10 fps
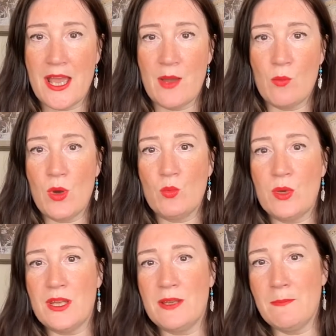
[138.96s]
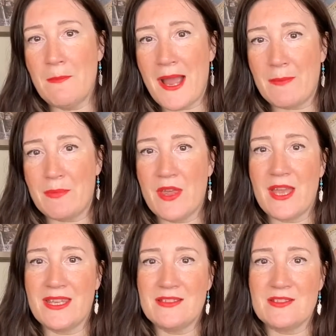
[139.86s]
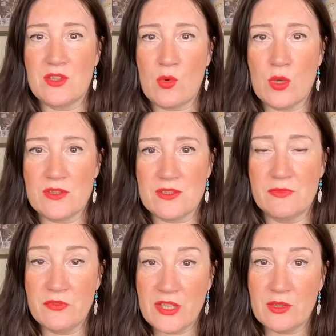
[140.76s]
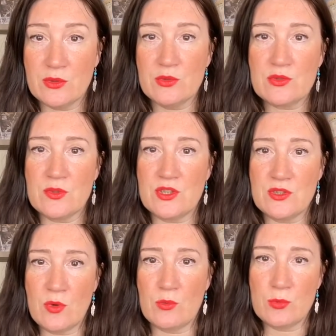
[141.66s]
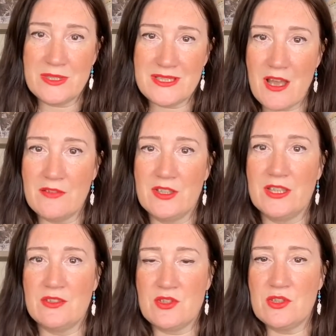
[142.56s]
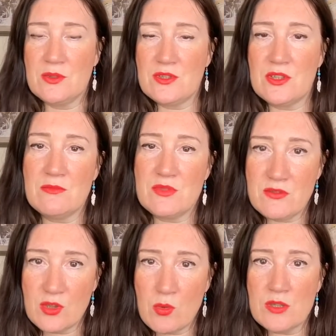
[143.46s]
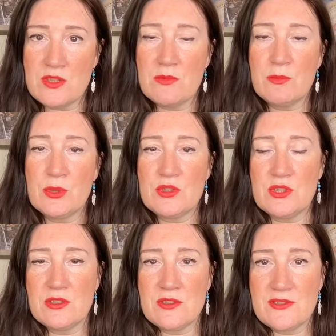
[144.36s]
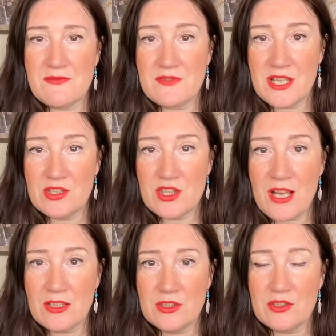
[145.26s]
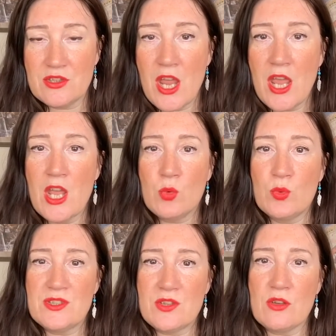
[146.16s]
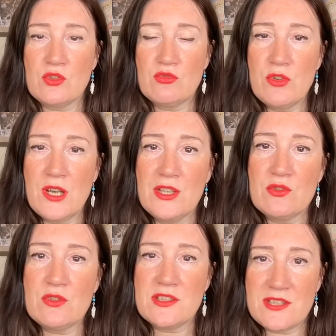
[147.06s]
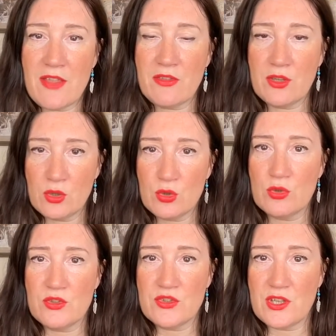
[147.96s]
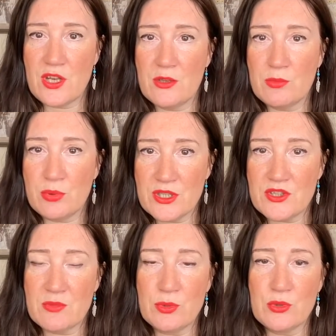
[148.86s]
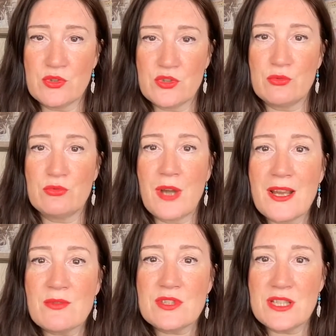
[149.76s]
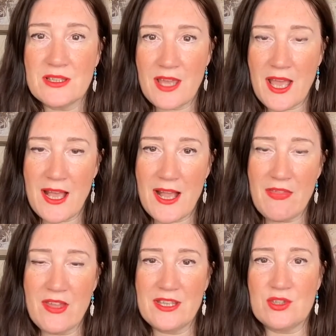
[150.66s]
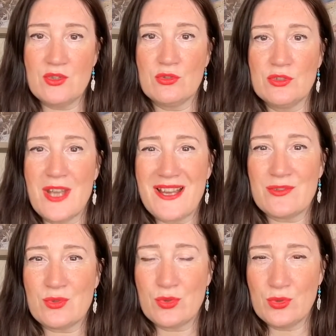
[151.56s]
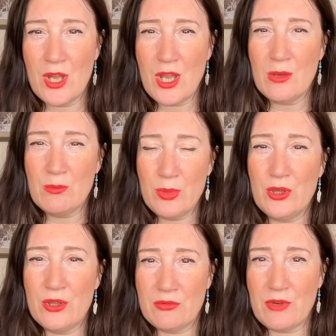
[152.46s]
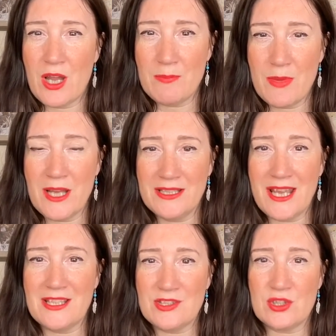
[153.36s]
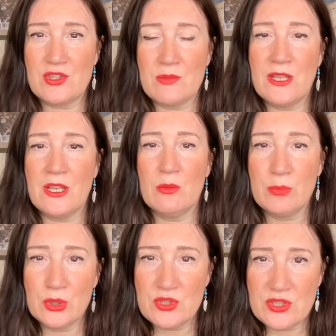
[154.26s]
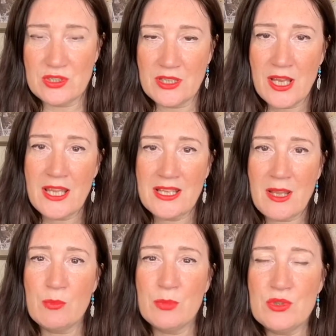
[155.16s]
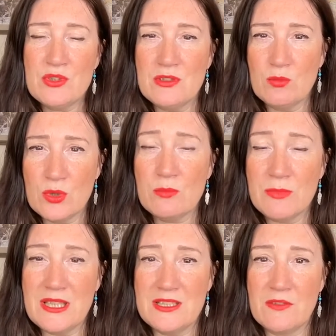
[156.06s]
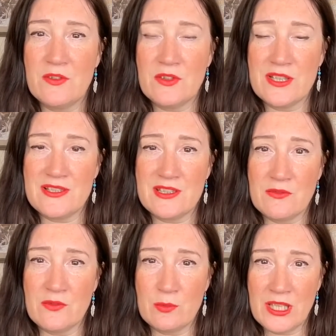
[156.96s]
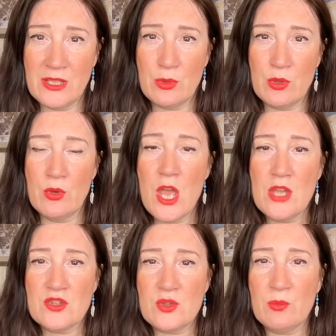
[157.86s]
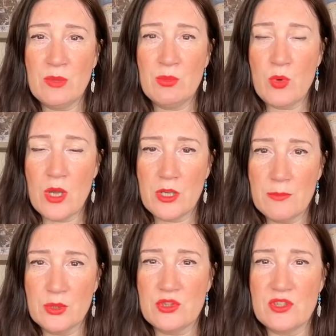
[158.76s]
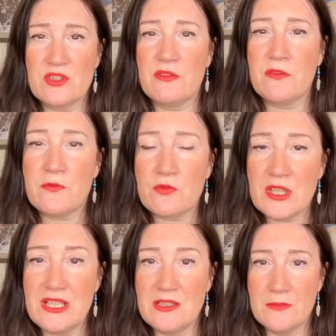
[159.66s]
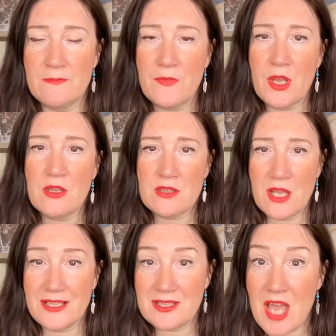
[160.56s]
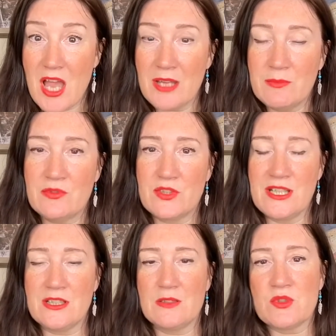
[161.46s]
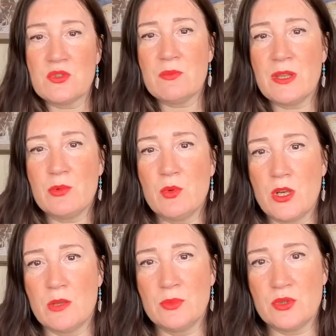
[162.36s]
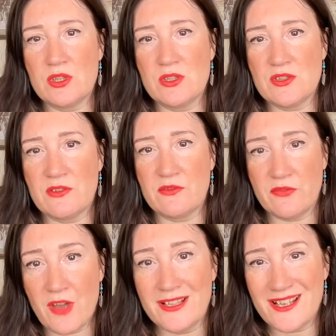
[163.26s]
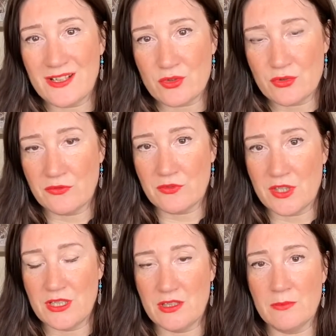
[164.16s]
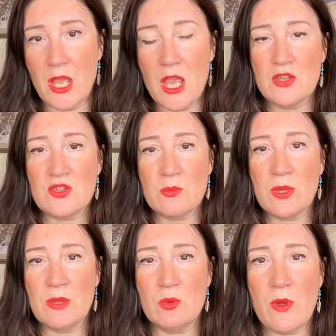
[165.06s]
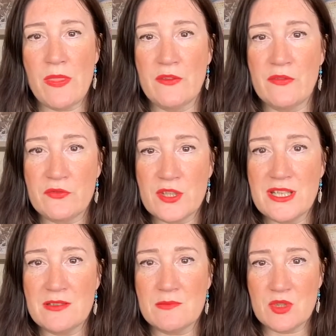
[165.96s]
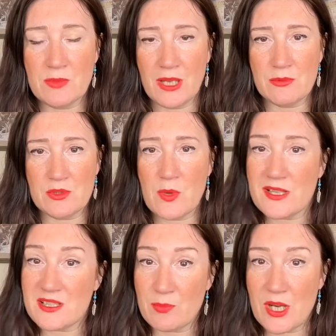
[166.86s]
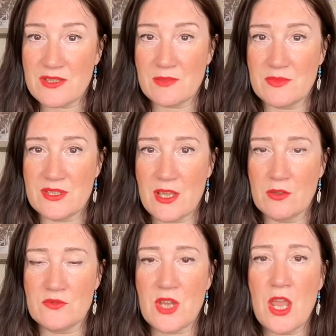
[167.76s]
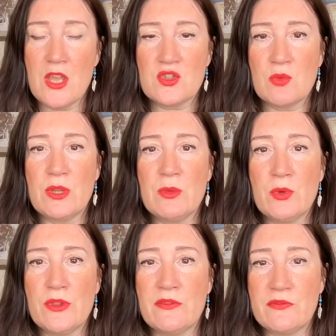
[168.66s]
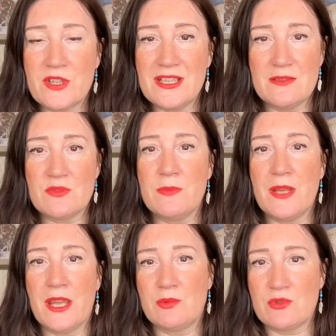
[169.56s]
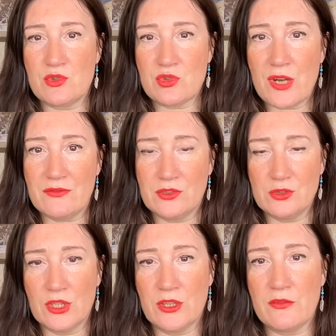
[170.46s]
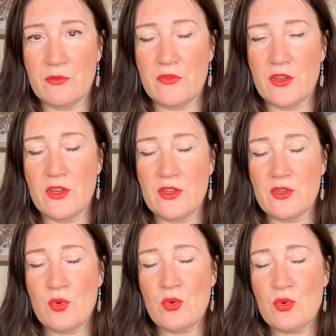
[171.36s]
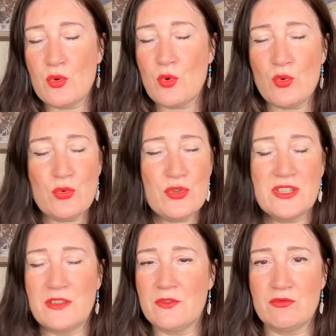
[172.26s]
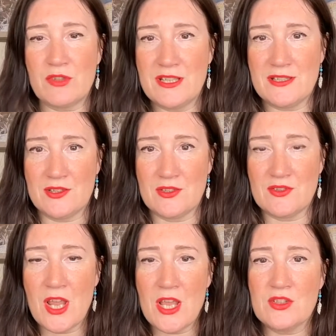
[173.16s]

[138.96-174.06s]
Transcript: And when we map that into the quantum field, which is what we'll be diving into in terms of the Quantum Abundance 7-Day Challenge, we start to really understand the laws and principles surrounding that, and that it's your natural birthright by nature to be abundant. Now, abundant will mean different things to different people. Some people want an abundance of freedom, like time freedom. Some people want abundance of financial freedom. Some people want the freedom to be able to express themselves. Some people want the freedom to be able to travel, for all the different reasons.